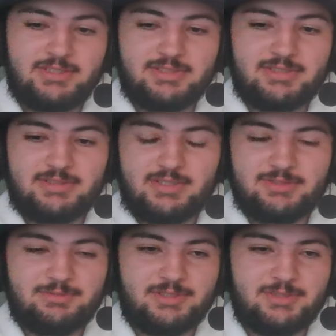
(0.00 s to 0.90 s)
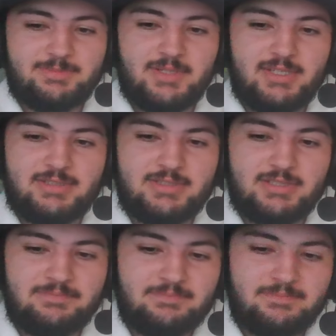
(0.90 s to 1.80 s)
this, this would just be
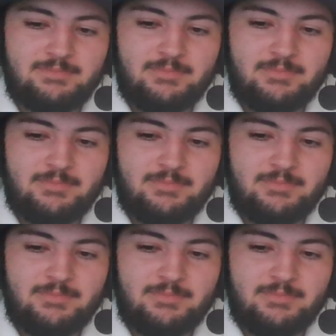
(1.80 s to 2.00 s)
easier.